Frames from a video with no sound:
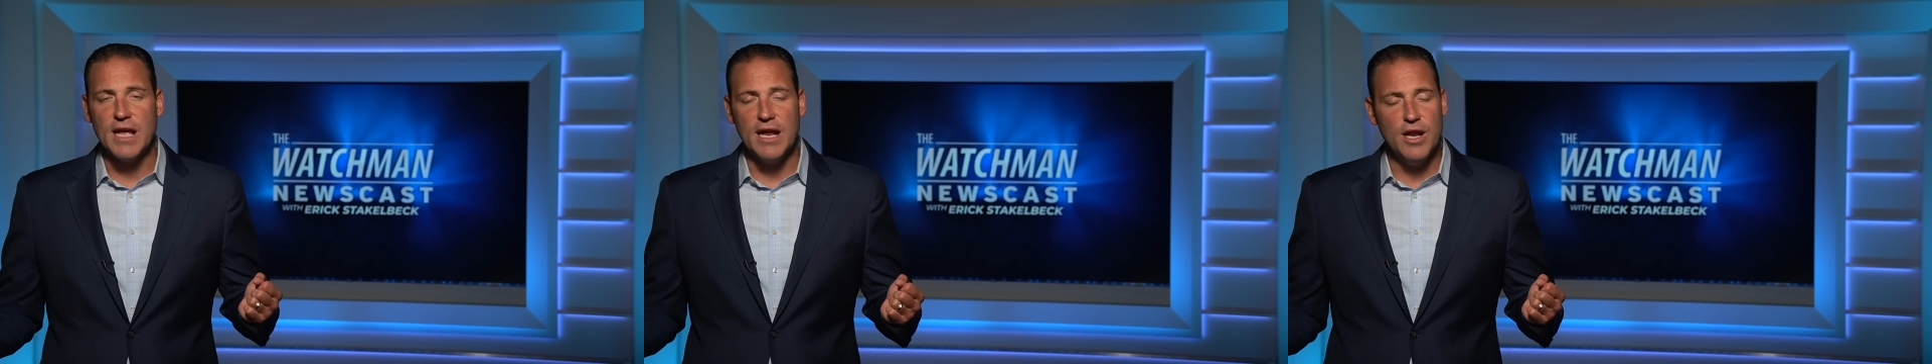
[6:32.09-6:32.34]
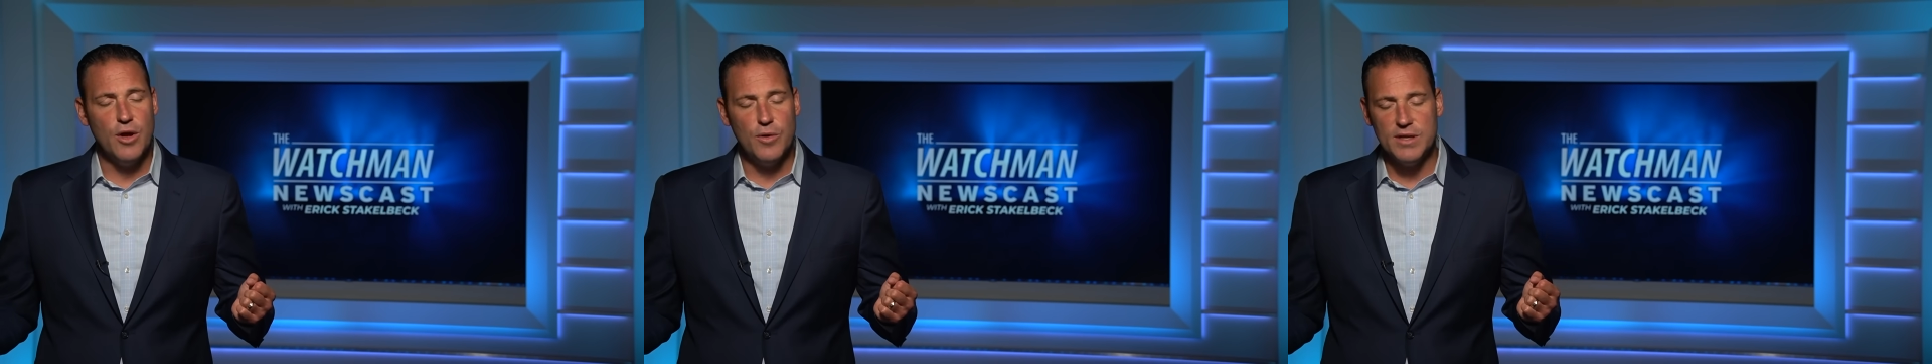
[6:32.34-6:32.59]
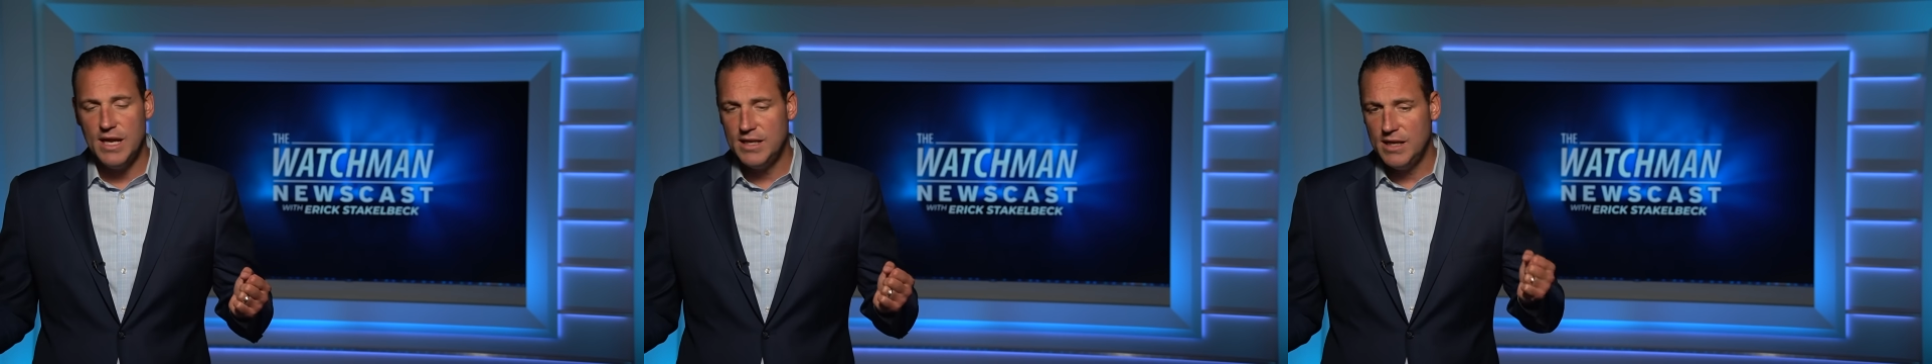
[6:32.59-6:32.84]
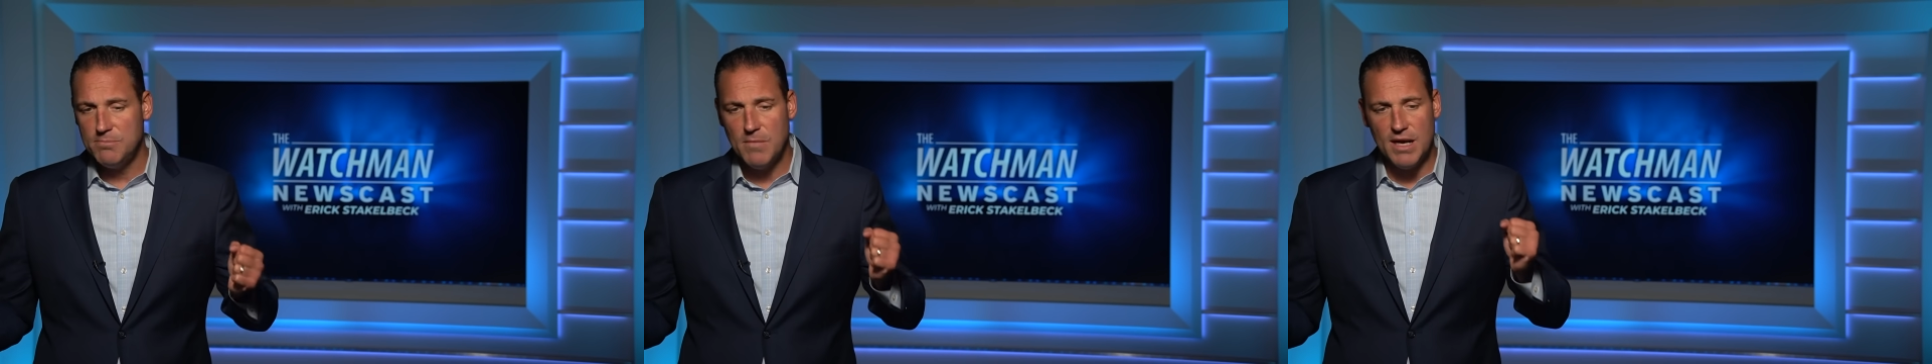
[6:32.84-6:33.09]
I know
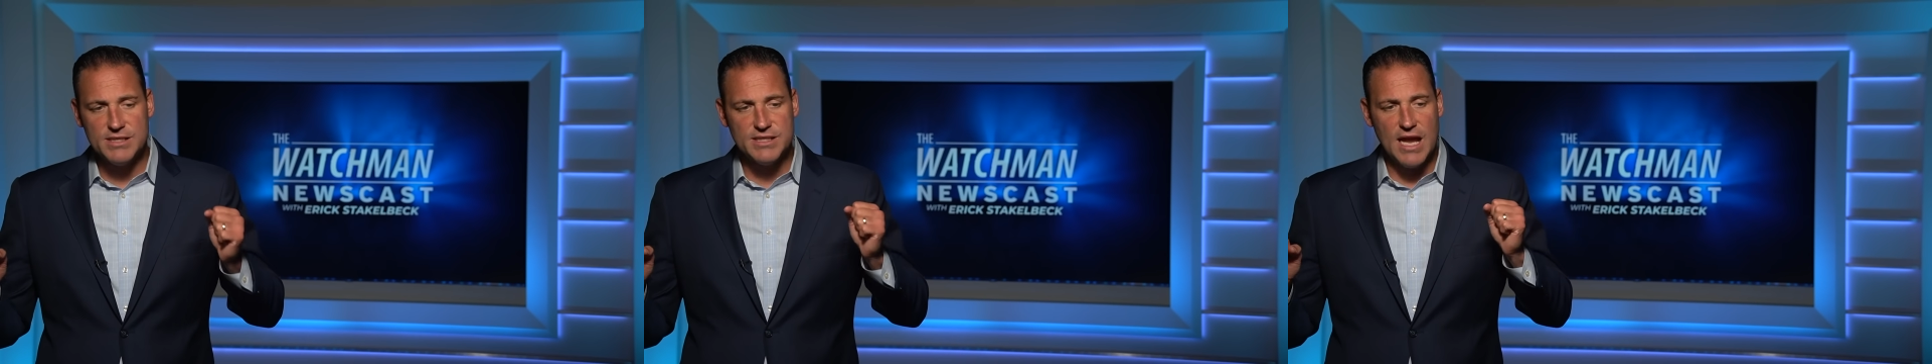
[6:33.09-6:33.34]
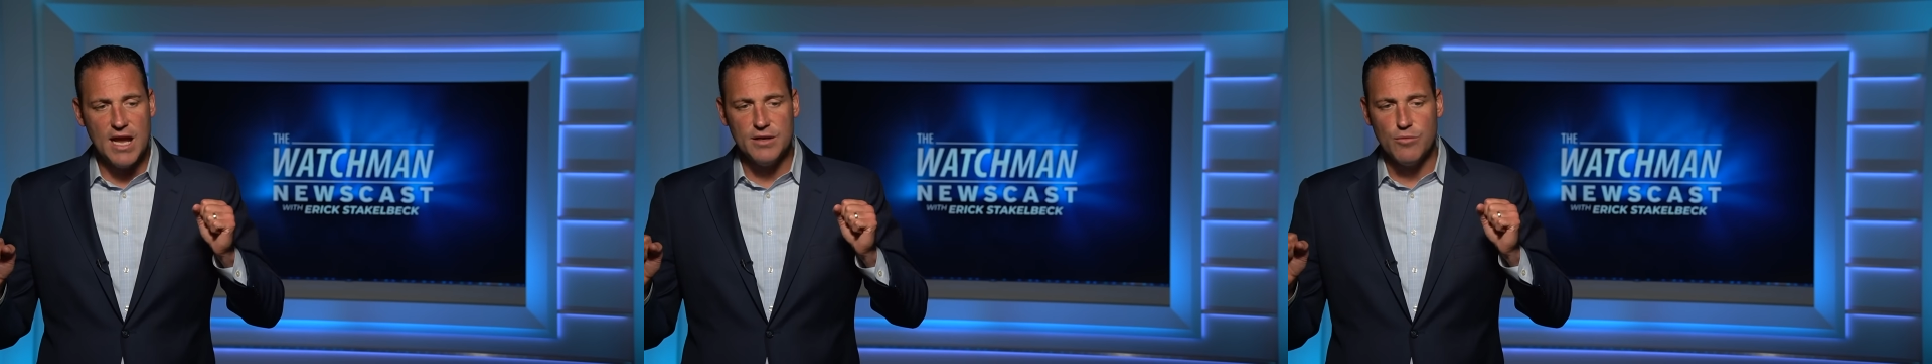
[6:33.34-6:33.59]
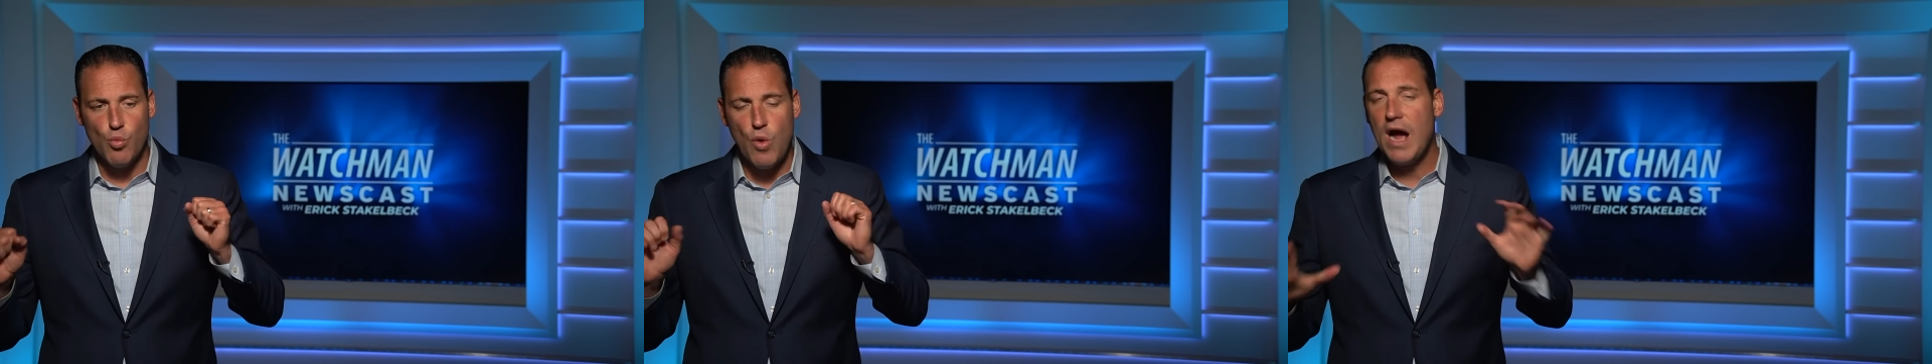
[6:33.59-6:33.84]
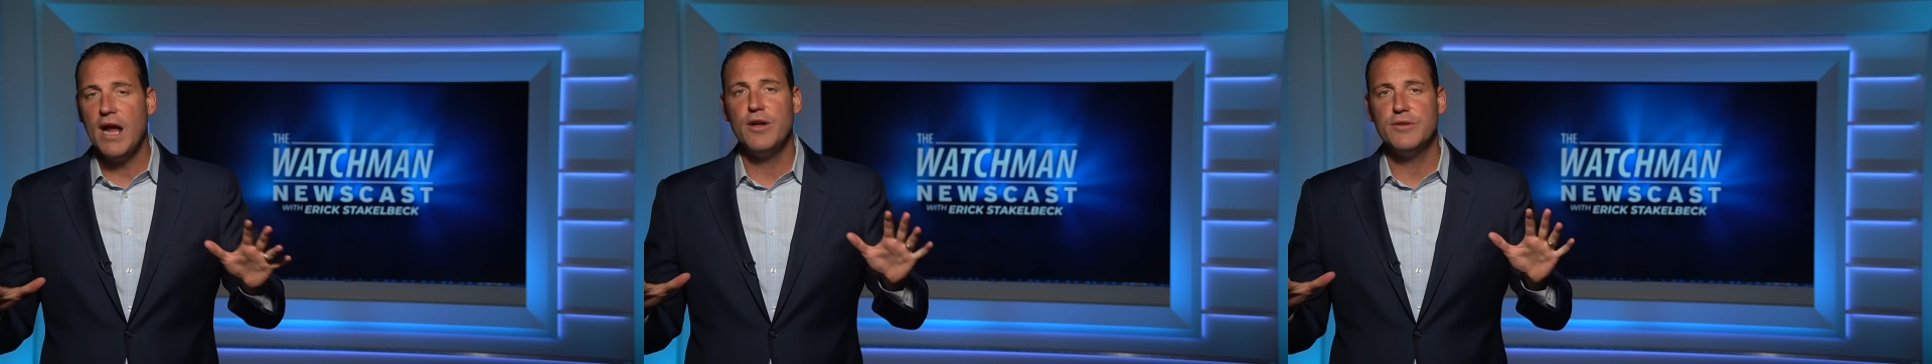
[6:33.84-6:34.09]
it might sound
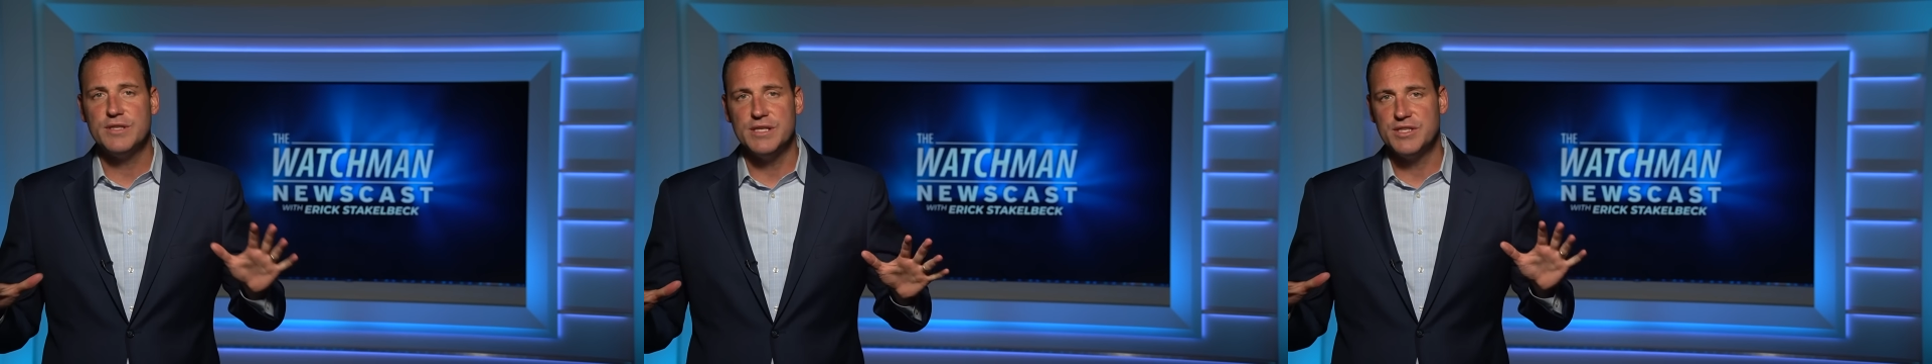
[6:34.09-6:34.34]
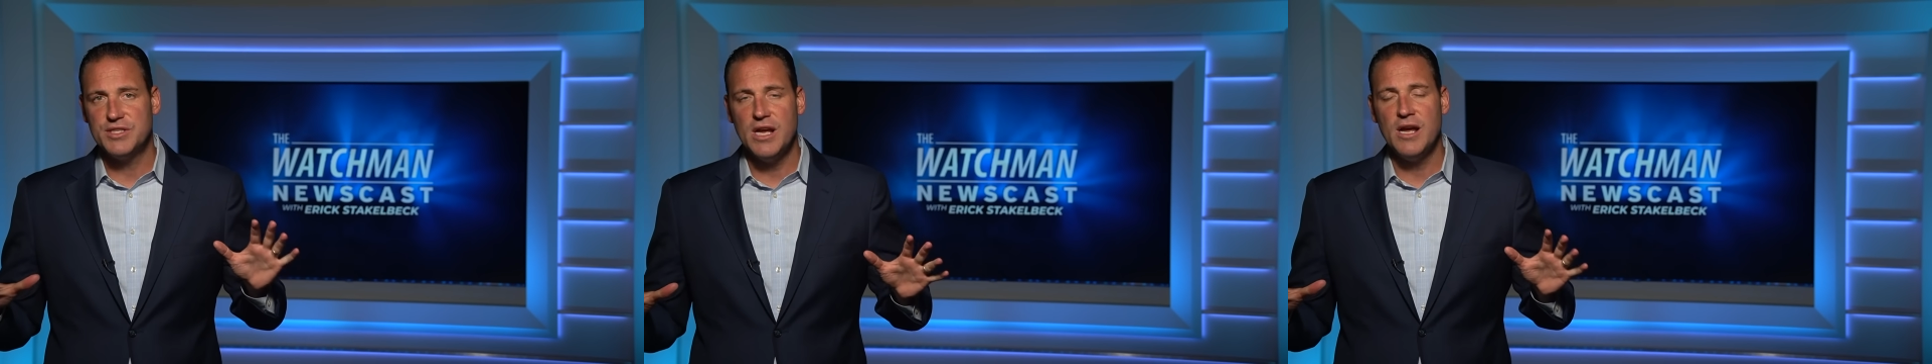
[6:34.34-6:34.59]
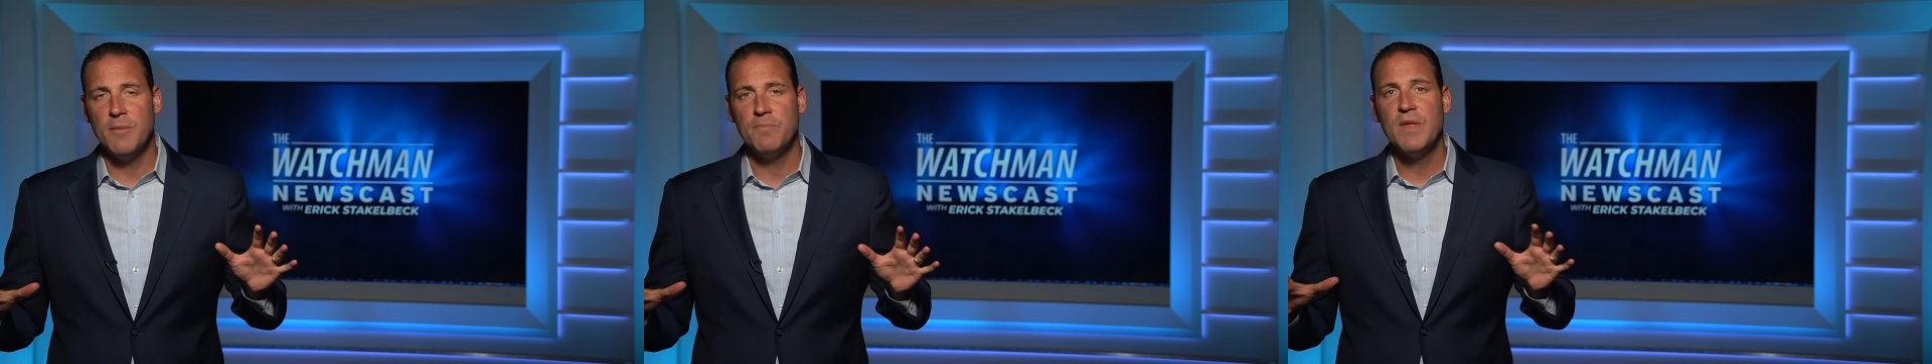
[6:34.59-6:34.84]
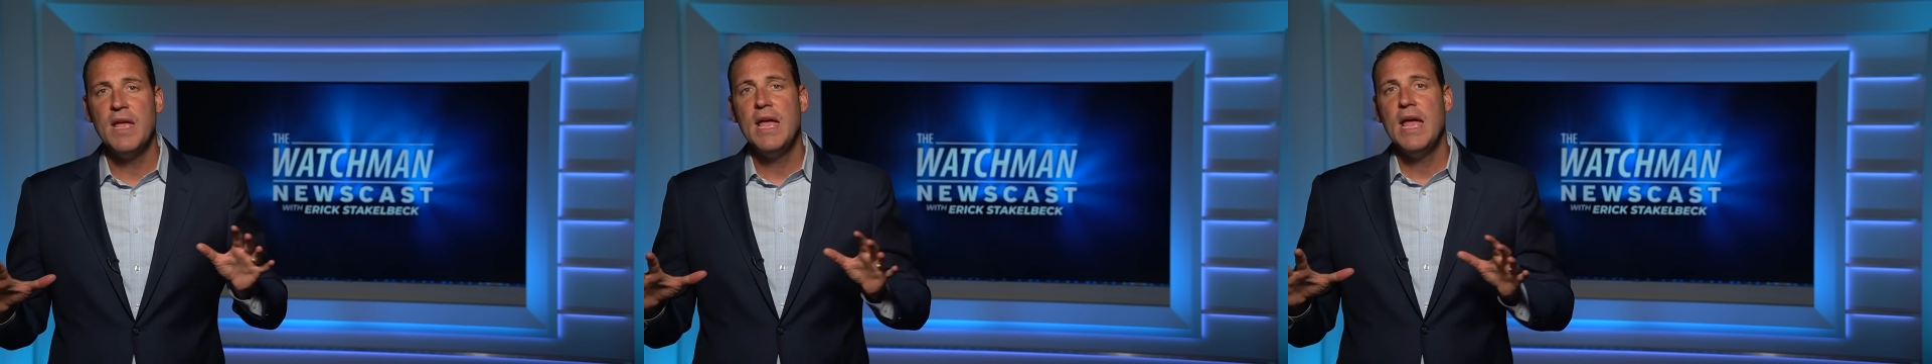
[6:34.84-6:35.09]
wild to some.